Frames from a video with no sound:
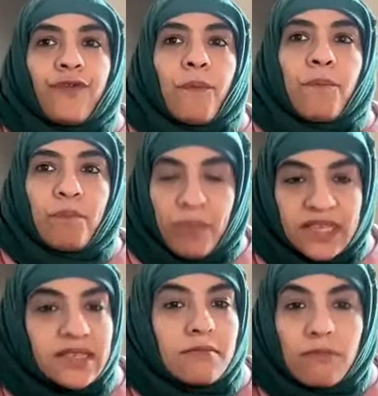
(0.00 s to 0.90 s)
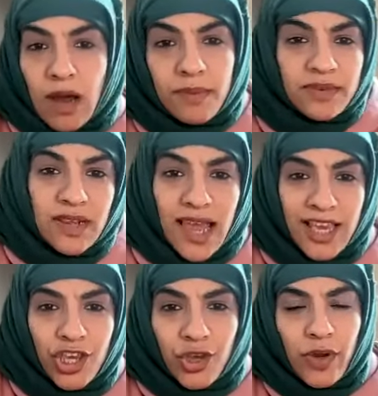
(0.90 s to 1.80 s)
for busy moms
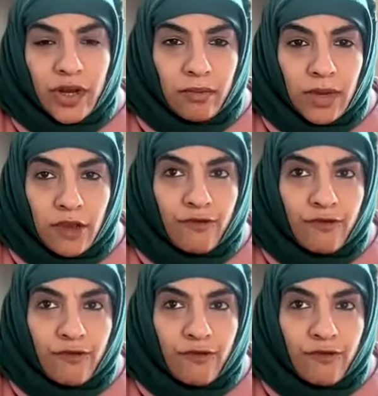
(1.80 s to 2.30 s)
like you and me,